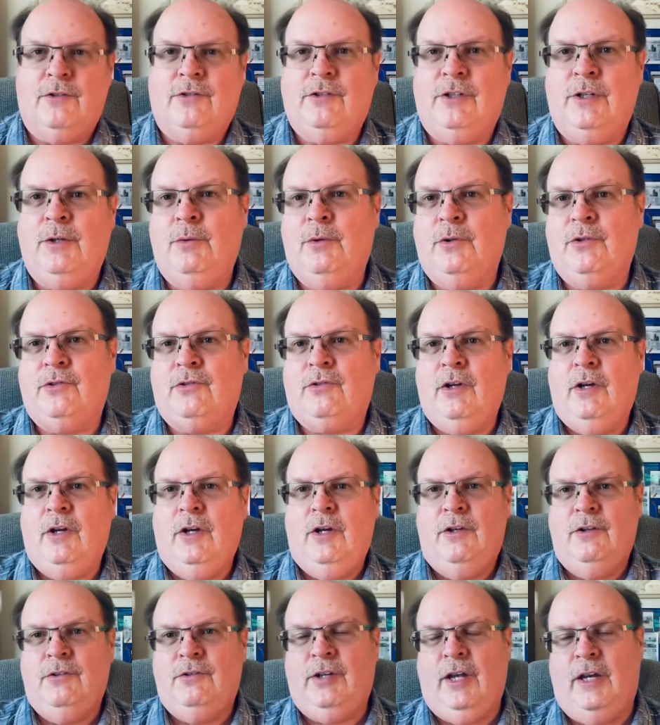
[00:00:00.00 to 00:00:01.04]
She was
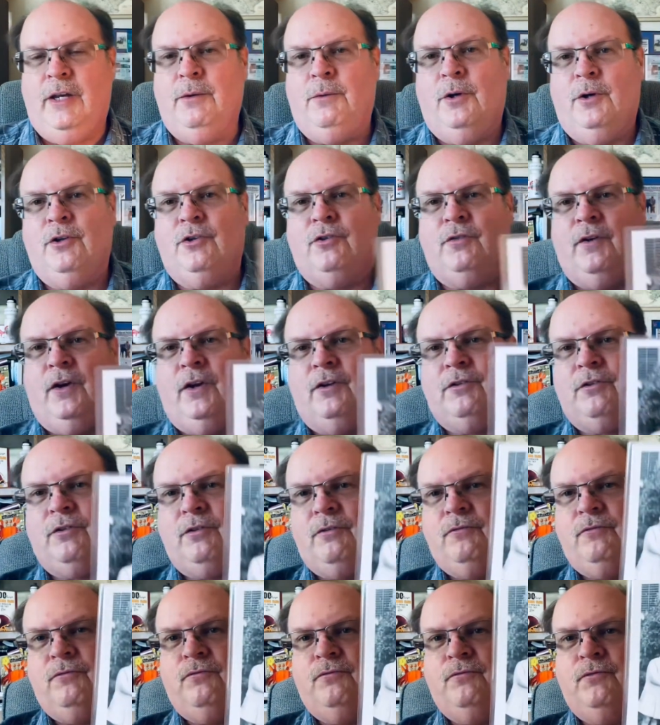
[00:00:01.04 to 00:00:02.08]
Teddy Roosevelt's
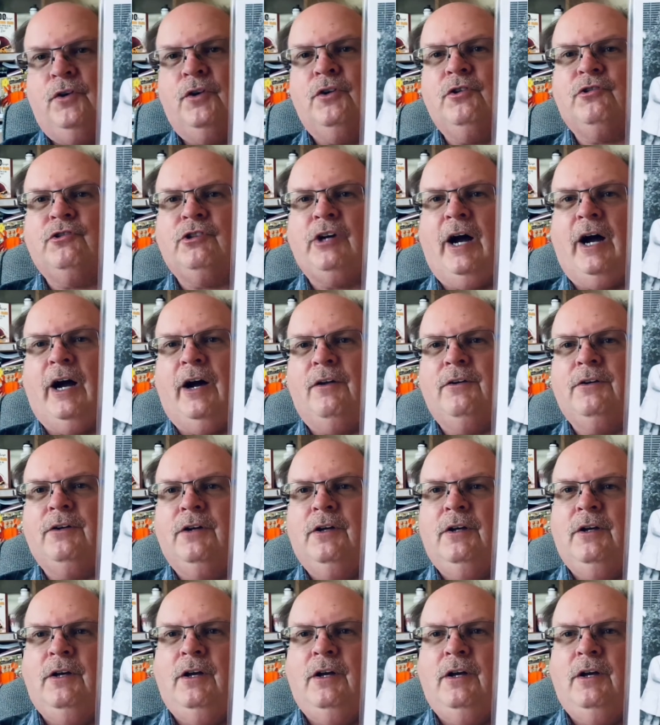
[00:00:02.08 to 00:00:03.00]
first child.